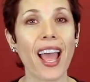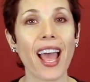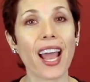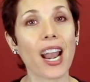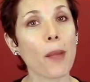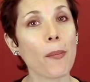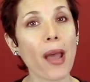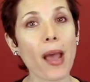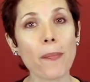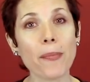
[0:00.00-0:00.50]
And
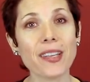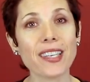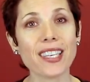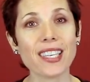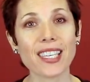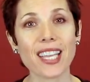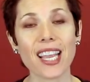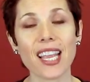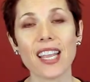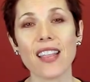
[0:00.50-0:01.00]
I'm happy to
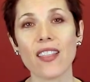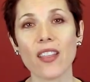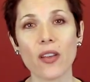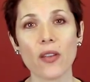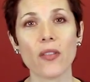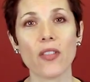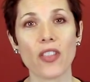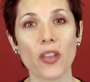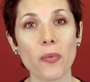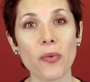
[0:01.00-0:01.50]
say
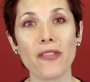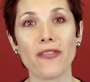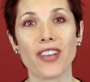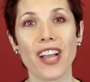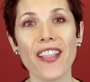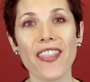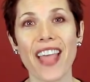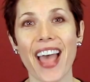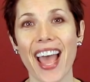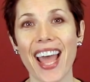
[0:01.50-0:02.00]
that, that we've
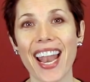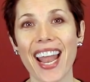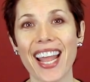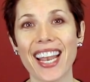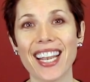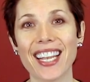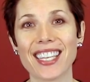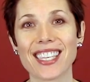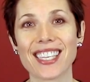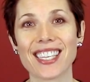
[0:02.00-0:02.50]
done that
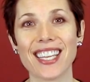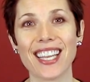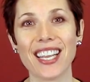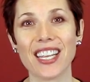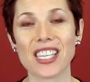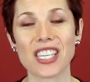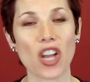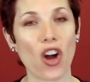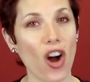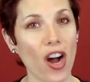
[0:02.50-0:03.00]
and it's,
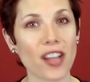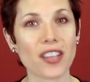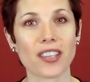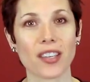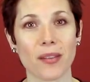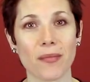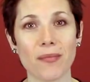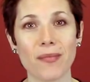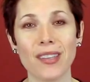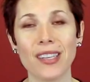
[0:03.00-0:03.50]
it's
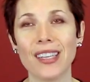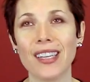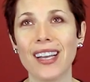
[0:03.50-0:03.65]
awesome.